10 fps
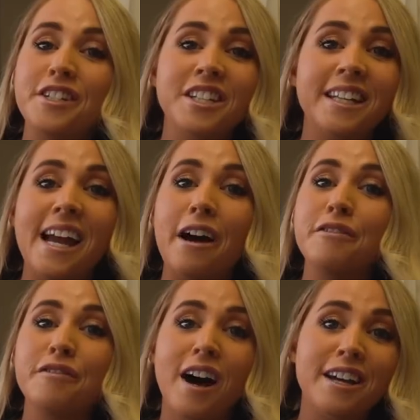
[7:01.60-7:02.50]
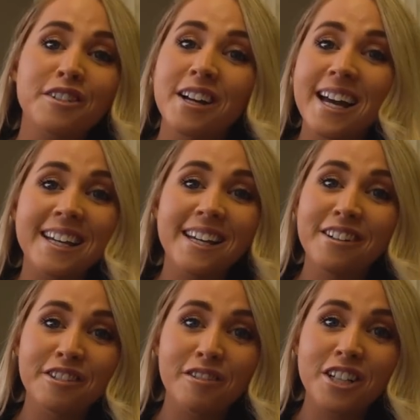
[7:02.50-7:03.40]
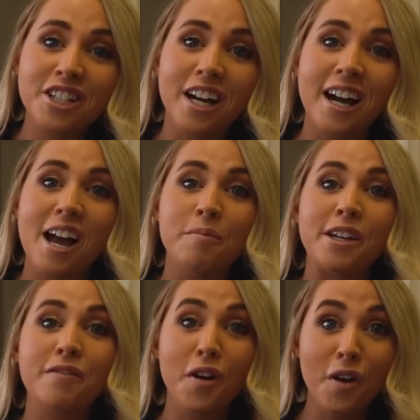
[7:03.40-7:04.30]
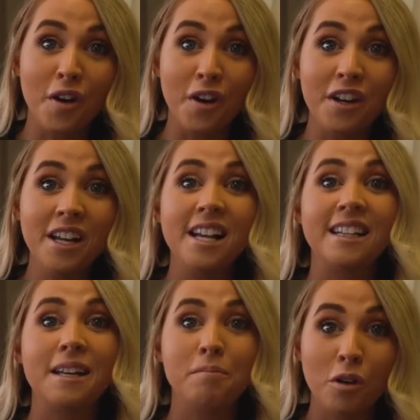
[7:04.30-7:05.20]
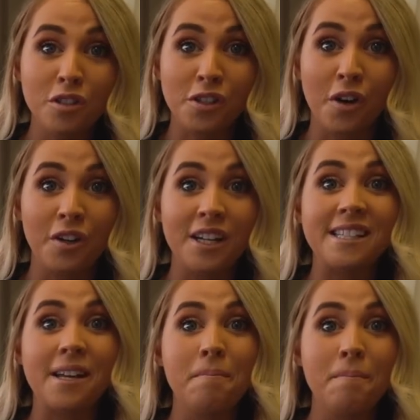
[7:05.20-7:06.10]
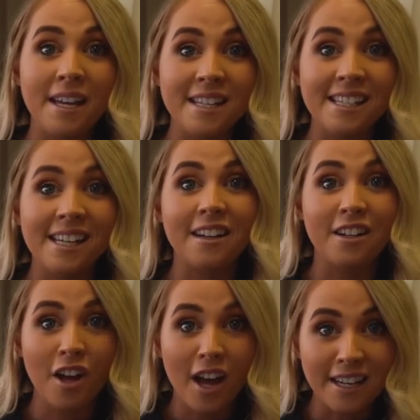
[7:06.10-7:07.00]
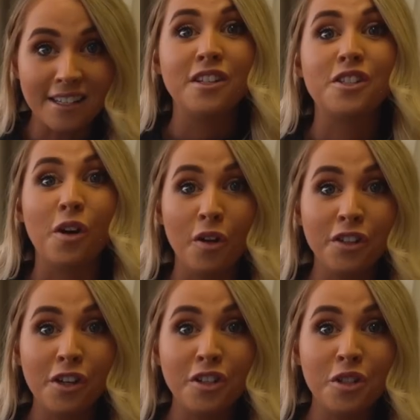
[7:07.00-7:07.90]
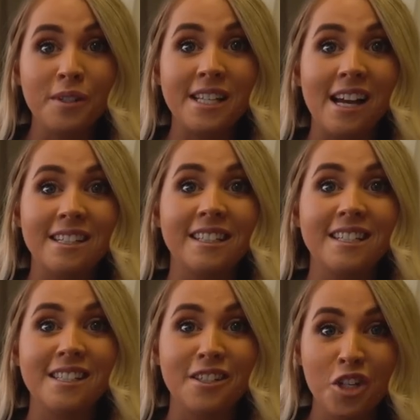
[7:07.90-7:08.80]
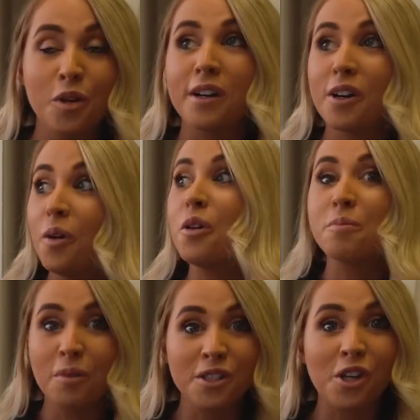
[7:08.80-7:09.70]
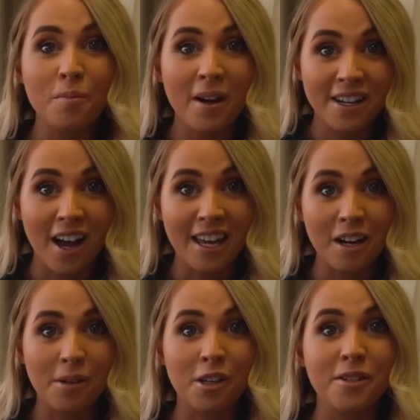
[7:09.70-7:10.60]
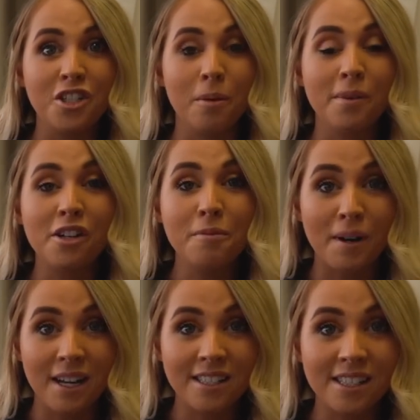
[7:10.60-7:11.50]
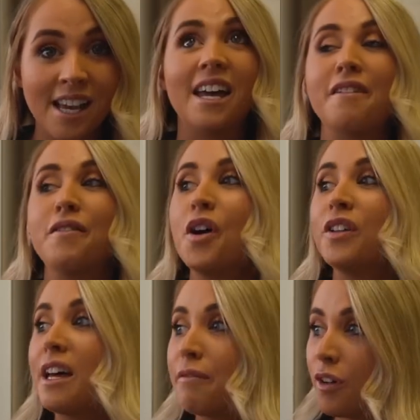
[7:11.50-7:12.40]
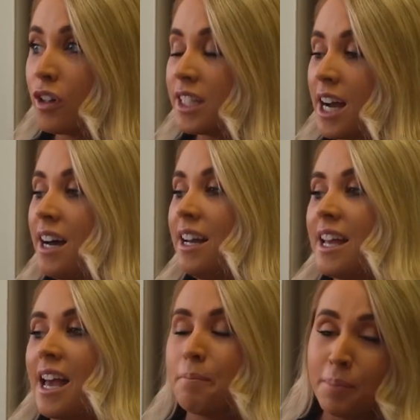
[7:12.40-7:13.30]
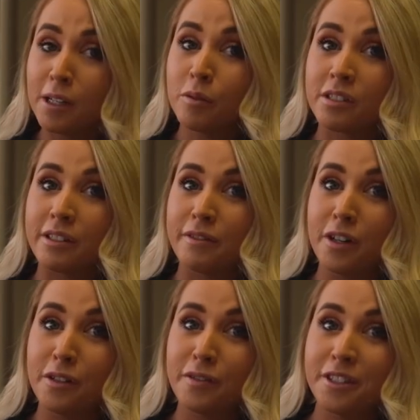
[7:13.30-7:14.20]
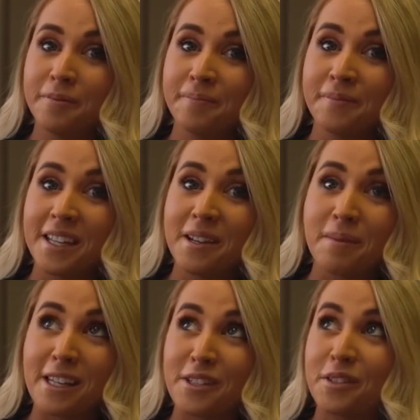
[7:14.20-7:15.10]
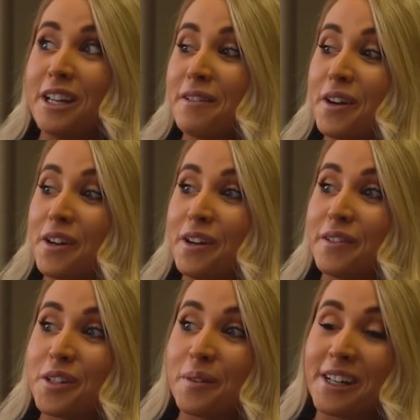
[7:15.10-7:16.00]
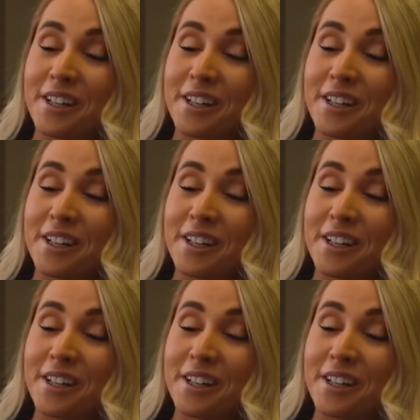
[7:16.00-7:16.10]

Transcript: officially our final night here in Russia and we have heard that Moscow is amazing at night. So On The Go Tours actually does a tour called Moscow by Night and we're going to be jumping on a bus and I've heard that vodka and pickles are involved. That is all I've heard of so we're